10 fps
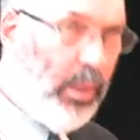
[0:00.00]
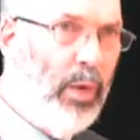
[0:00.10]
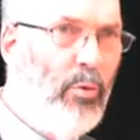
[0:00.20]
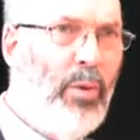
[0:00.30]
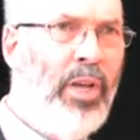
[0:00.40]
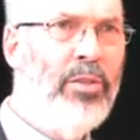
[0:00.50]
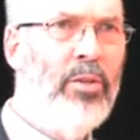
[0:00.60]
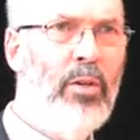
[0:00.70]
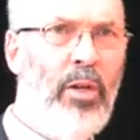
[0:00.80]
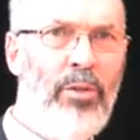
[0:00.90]
they were
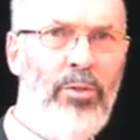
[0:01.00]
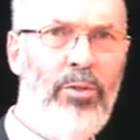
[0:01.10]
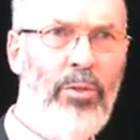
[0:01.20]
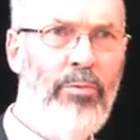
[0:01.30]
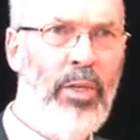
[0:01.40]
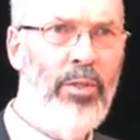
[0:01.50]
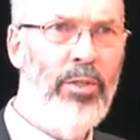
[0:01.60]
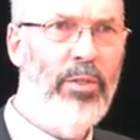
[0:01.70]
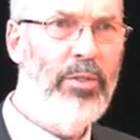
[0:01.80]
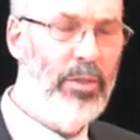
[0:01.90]
planted close to
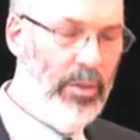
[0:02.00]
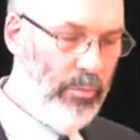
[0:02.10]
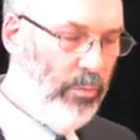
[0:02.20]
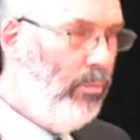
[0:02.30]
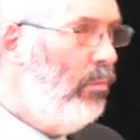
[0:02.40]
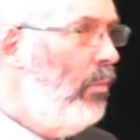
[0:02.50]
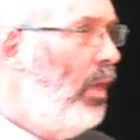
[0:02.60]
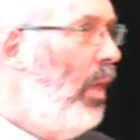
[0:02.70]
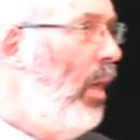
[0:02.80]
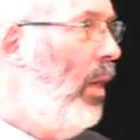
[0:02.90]
villages.
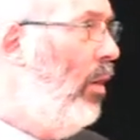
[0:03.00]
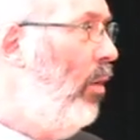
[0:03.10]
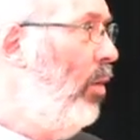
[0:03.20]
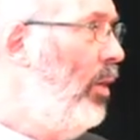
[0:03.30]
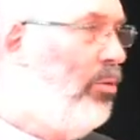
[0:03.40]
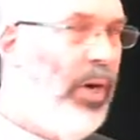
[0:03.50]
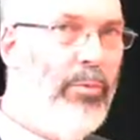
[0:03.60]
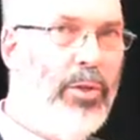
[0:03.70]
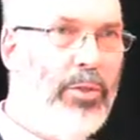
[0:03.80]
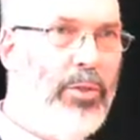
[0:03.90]
Uh, early
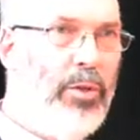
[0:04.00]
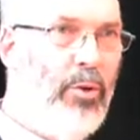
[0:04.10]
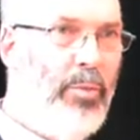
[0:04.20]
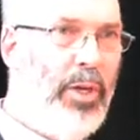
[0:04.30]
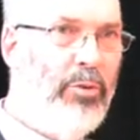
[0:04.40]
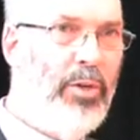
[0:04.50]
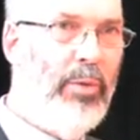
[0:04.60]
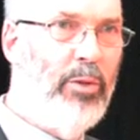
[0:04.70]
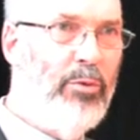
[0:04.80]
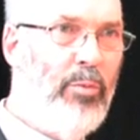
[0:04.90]
travellers, European
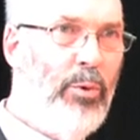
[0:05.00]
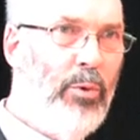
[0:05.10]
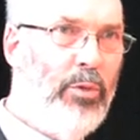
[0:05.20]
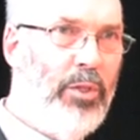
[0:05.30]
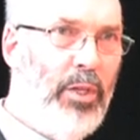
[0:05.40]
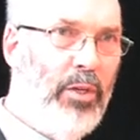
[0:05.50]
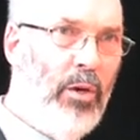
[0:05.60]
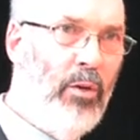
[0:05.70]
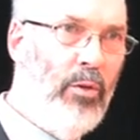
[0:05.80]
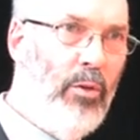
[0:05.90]
travellers, report seeing
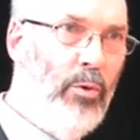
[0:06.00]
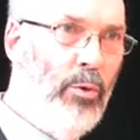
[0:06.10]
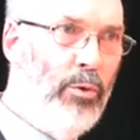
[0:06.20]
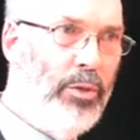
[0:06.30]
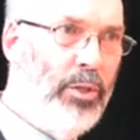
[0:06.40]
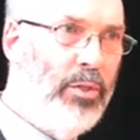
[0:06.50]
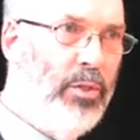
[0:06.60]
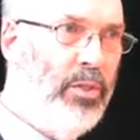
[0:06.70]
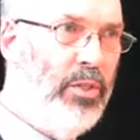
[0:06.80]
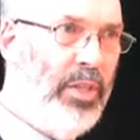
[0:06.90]
whole orchards
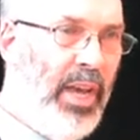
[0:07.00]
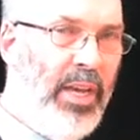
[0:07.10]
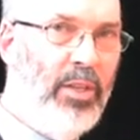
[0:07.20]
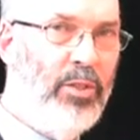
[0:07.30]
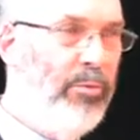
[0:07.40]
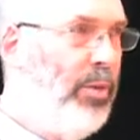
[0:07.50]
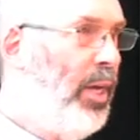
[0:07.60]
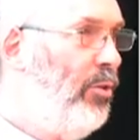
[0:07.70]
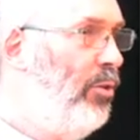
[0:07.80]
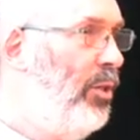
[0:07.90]
and stands of
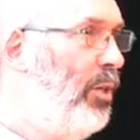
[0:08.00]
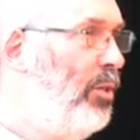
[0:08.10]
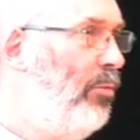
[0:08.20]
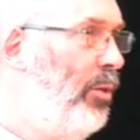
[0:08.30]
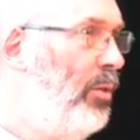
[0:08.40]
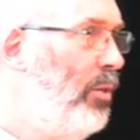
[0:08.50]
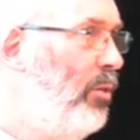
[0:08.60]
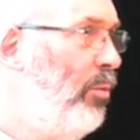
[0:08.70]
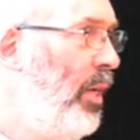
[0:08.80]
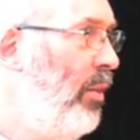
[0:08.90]
nut trees, for
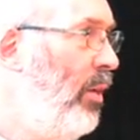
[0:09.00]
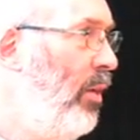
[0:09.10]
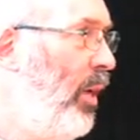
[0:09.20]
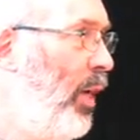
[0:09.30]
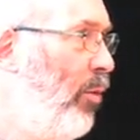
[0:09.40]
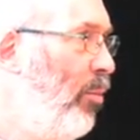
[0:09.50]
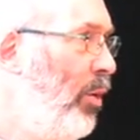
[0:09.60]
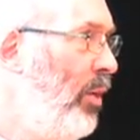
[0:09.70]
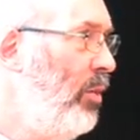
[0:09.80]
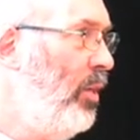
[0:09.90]
instance, around the Niagara
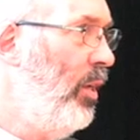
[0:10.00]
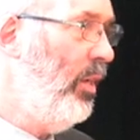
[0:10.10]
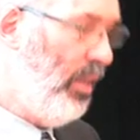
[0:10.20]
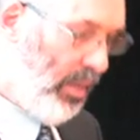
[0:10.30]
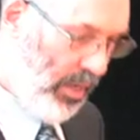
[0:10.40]
Peninsula. Uh,